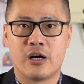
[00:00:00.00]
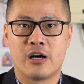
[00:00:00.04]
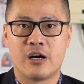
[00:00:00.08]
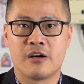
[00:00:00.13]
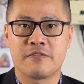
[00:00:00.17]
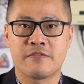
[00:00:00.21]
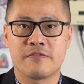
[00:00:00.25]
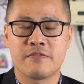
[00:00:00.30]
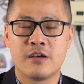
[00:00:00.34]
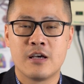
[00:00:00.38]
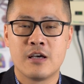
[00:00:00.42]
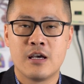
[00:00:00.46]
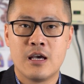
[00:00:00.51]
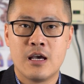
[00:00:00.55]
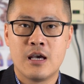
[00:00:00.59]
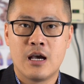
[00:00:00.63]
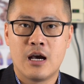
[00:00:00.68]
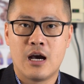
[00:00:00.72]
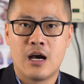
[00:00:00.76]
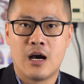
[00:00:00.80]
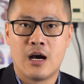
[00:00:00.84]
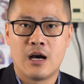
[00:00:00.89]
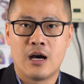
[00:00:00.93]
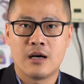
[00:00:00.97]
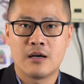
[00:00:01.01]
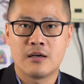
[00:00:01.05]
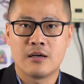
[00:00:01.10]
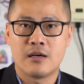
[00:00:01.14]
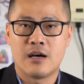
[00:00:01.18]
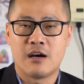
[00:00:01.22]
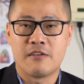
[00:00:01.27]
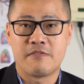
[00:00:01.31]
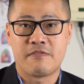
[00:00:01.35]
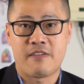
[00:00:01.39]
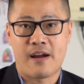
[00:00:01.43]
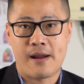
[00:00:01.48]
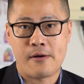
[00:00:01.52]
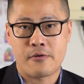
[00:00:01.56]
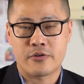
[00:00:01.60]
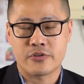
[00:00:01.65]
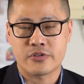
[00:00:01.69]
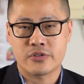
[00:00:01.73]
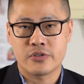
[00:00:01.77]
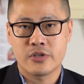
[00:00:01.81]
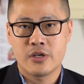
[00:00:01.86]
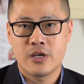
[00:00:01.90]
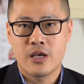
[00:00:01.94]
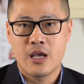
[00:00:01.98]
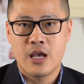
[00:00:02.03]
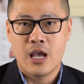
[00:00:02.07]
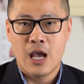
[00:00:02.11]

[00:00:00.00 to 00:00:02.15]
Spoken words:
of a virus.